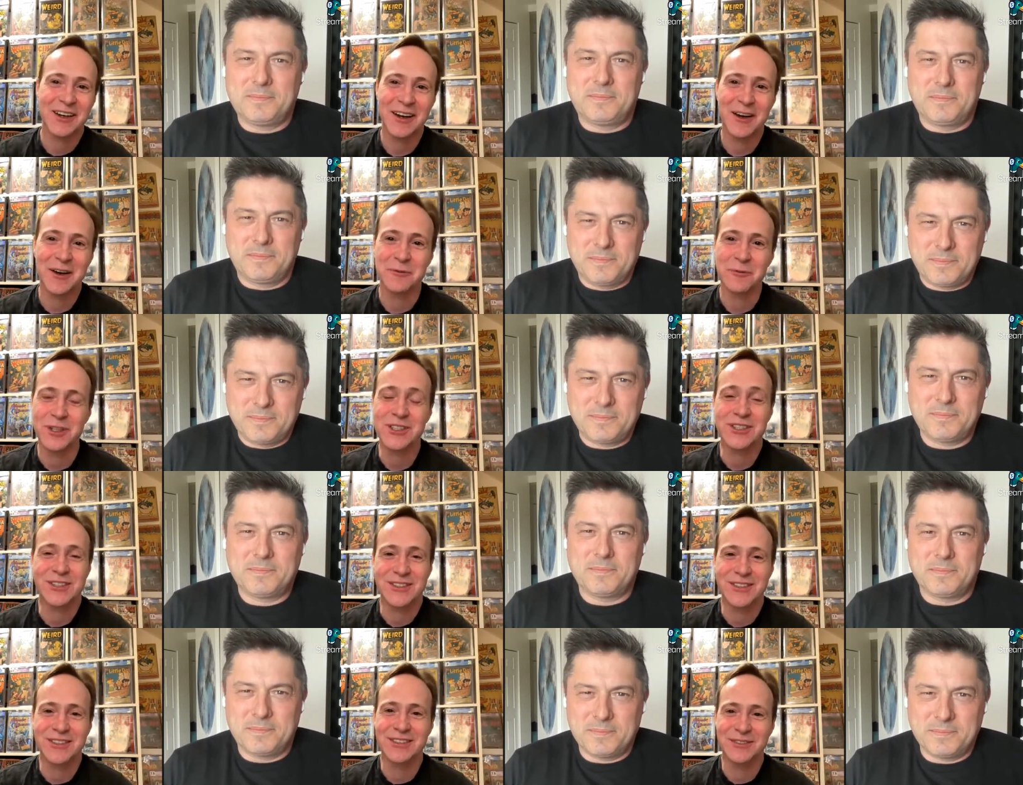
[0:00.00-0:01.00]
Speaker 1: um, which
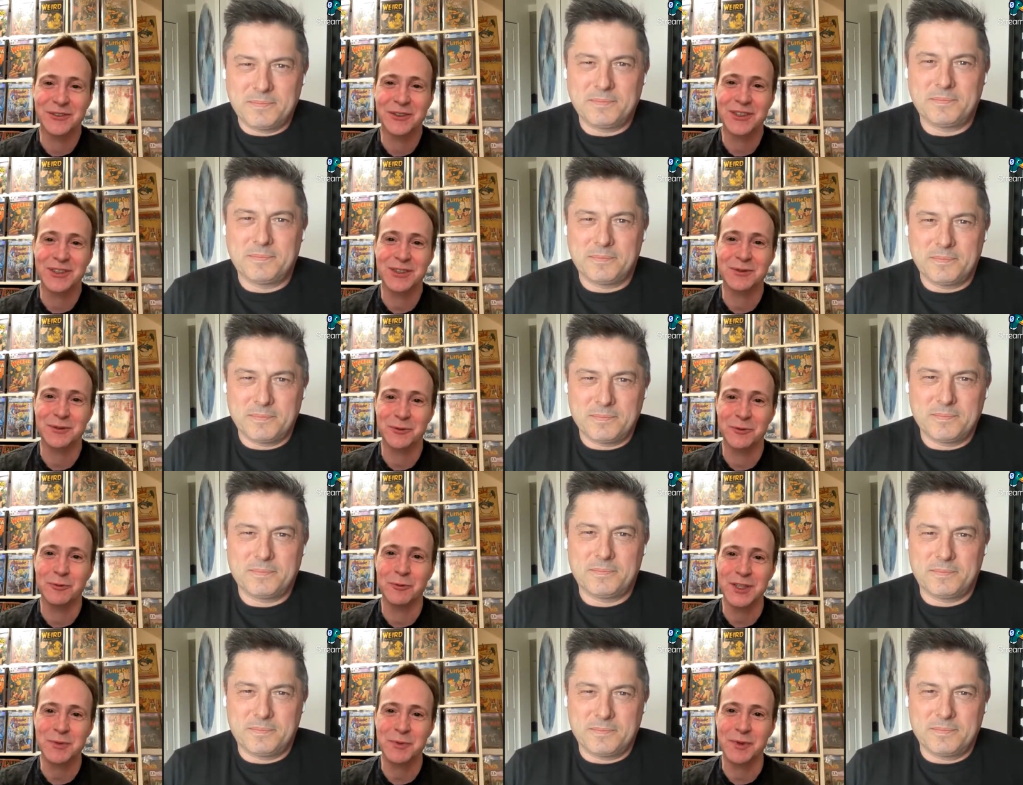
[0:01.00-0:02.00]
is which is
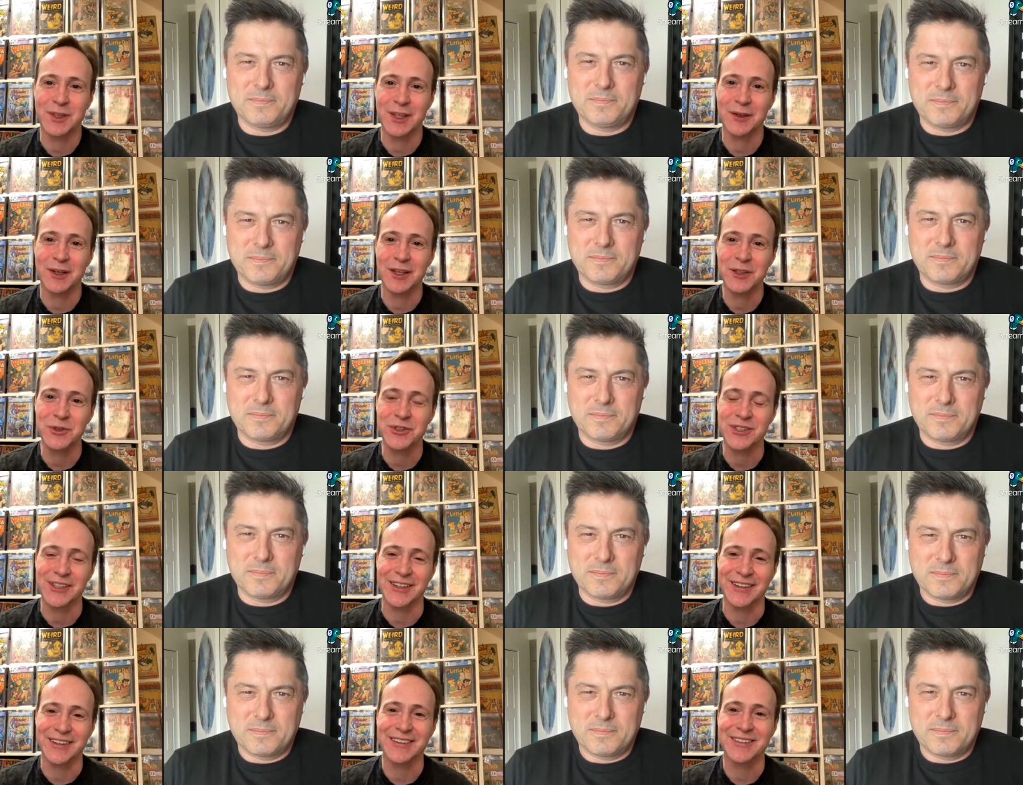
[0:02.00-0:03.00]
must be
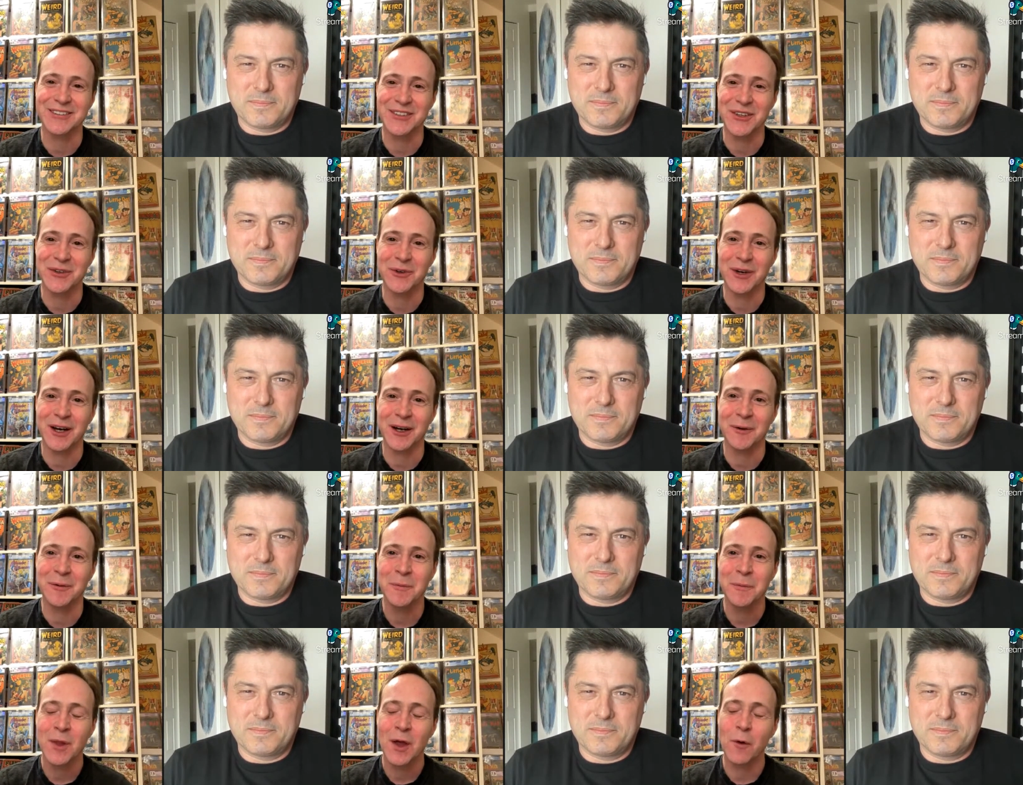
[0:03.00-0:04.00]
interesting. So uh,
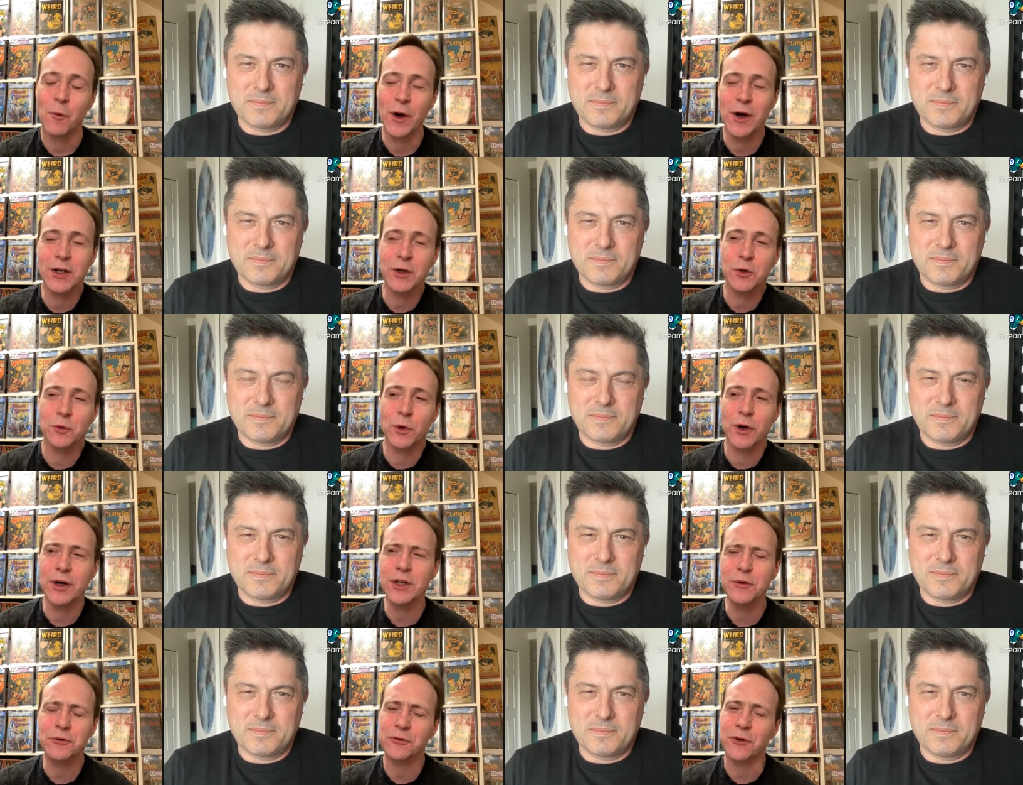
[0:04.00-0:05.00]
where do you where
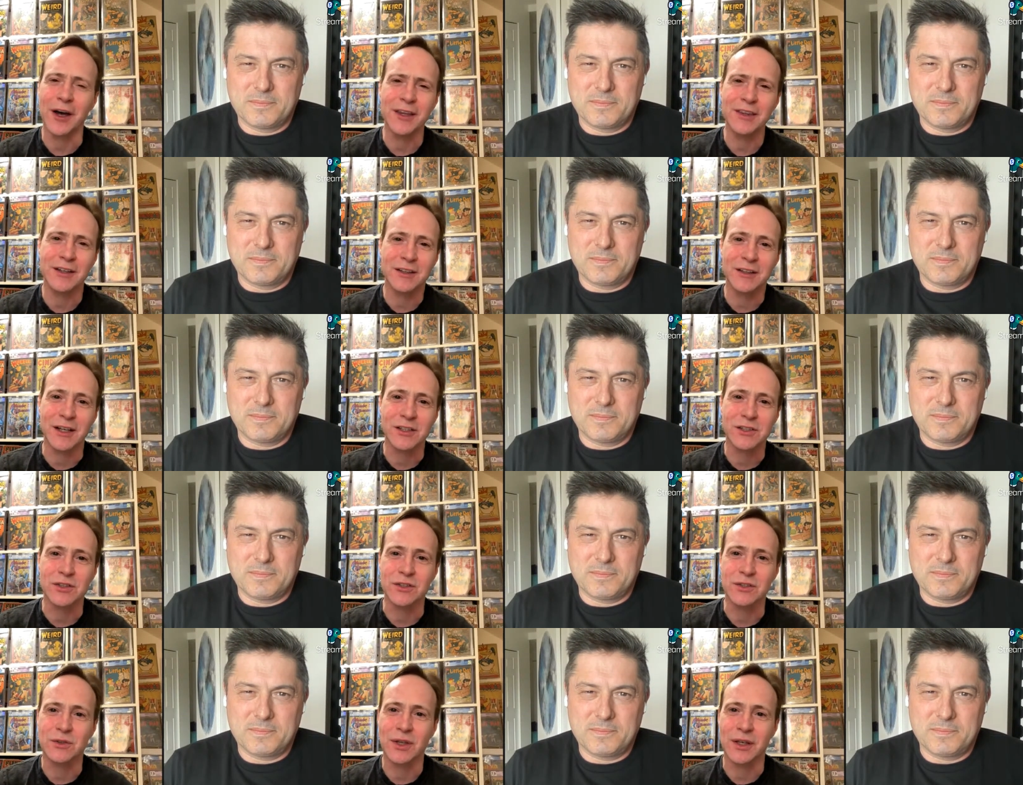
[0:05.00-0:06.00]
do you find the
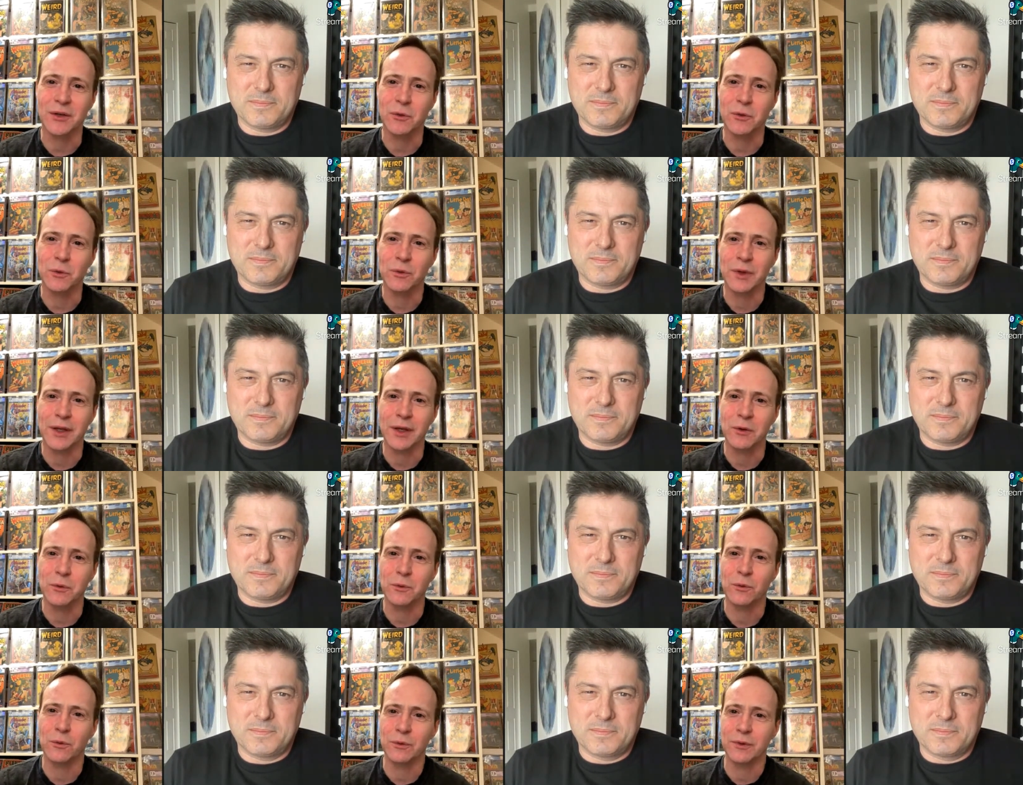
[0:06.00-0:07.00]
collections? Like like
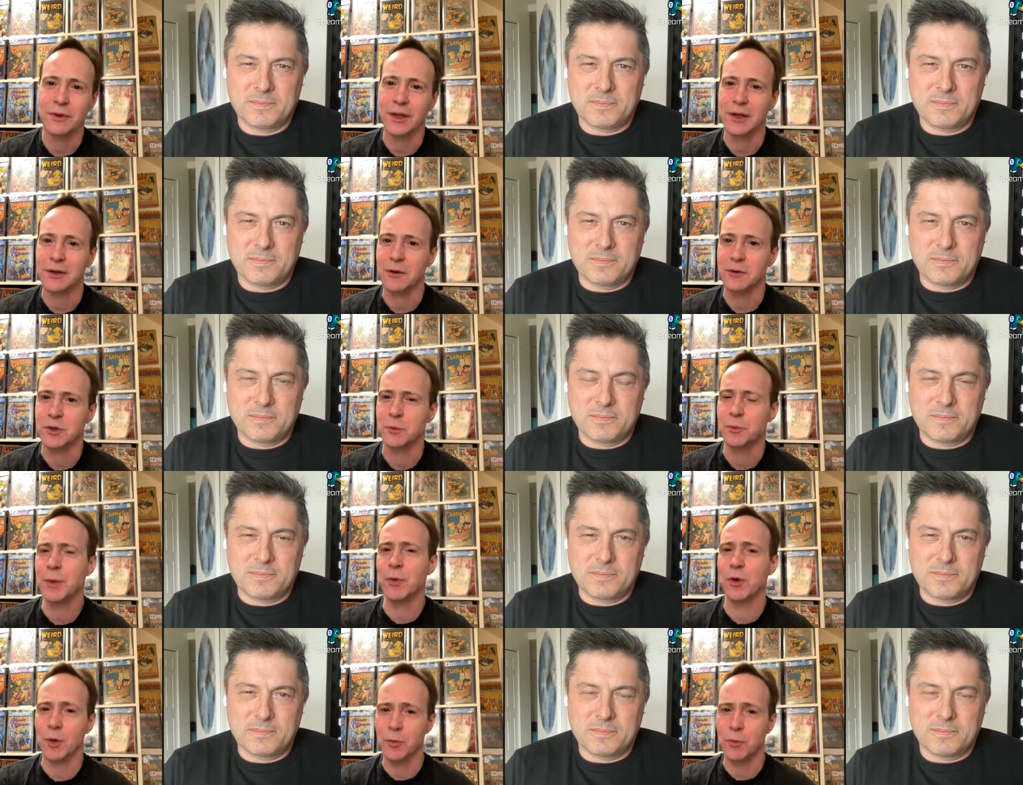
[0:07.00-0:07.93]
eh, do people